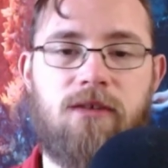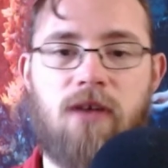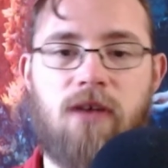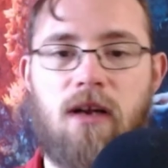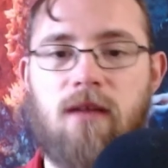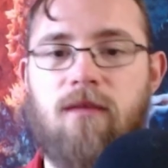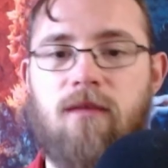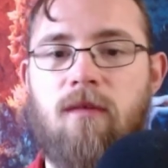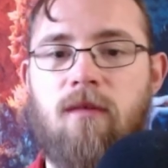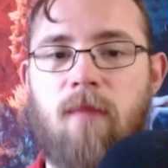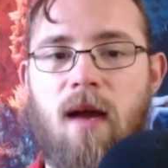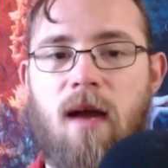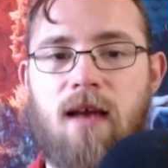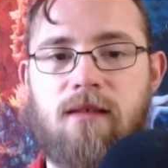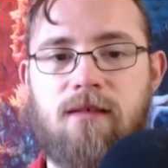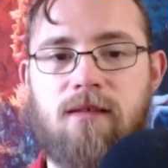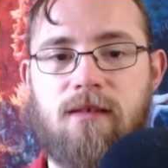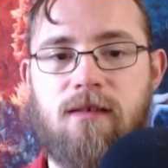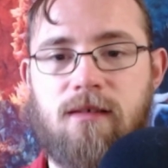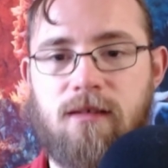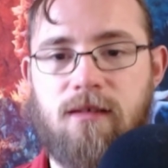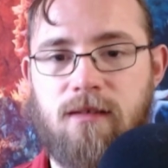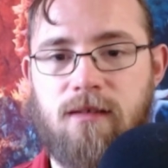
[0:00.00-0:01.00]
John of
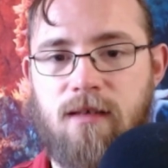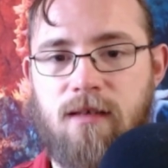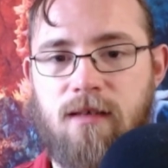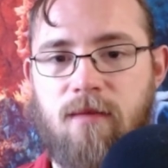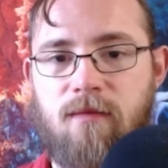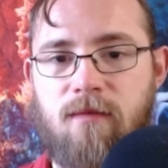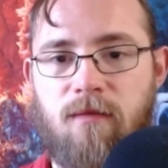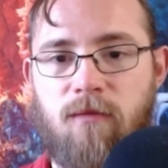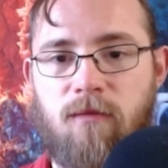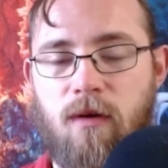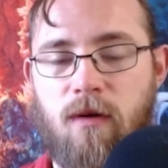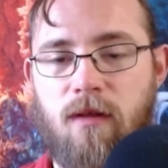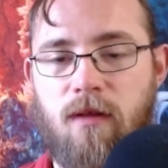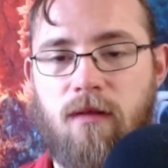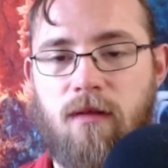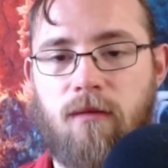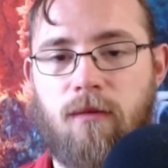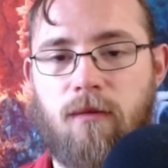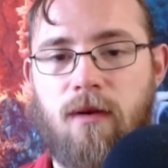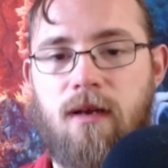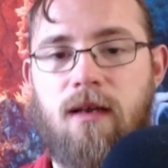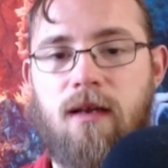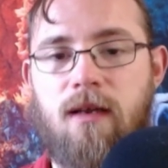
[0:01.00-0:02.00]
Damascus in
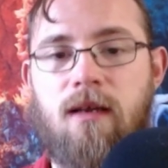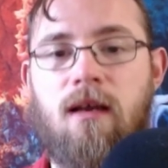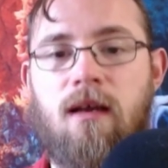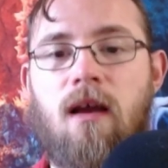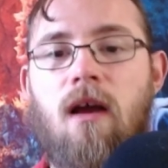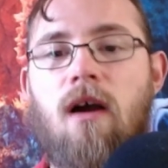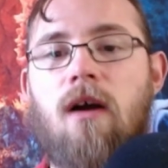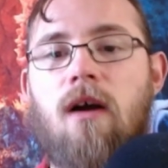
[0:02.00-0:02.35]
743